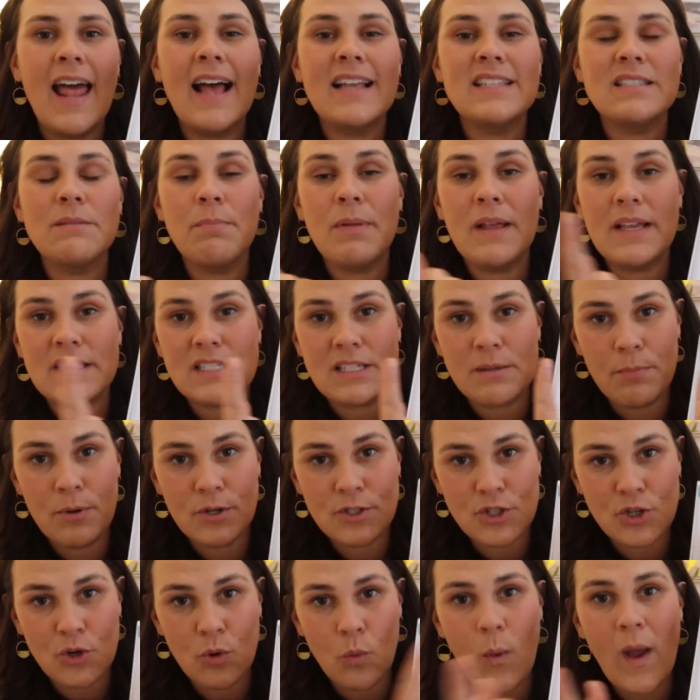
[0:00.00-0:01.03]
It has a place to
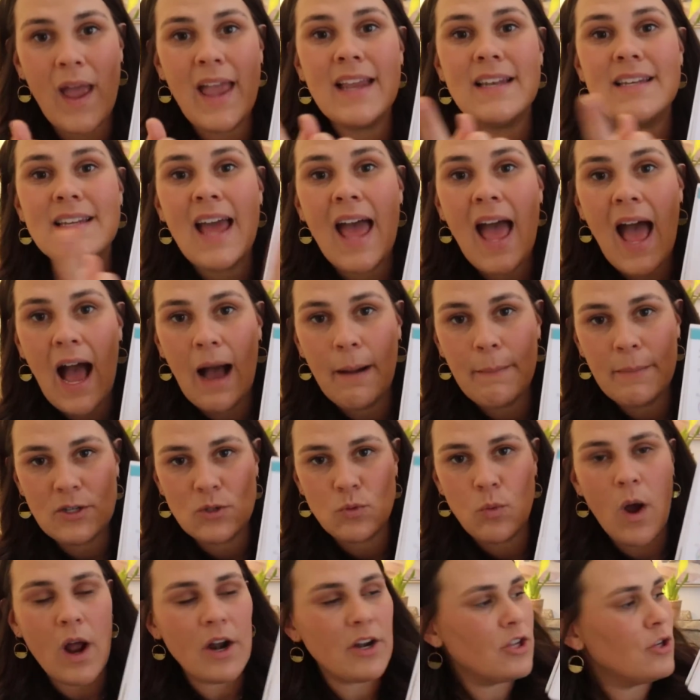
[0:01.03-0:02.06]
put your weight, how
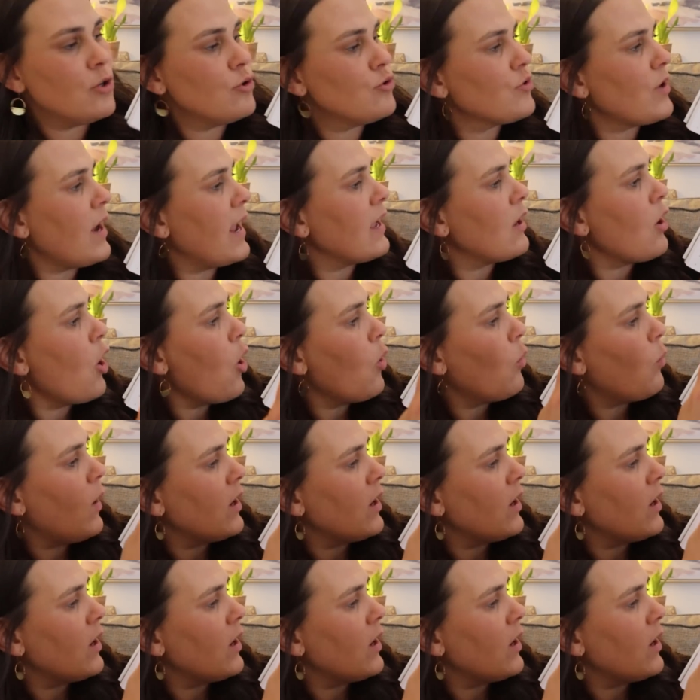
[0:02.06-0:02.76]
much water you drank,